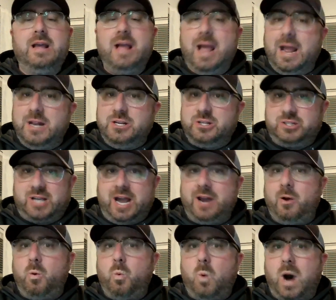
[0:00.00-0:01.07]
and just kind
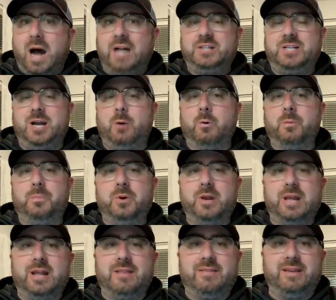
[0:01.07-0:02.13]
of watch how we're
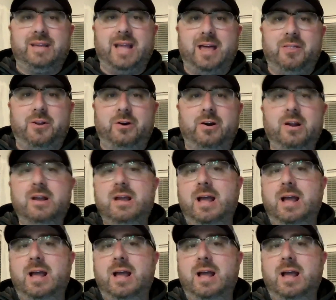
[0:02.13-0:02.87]
putting it together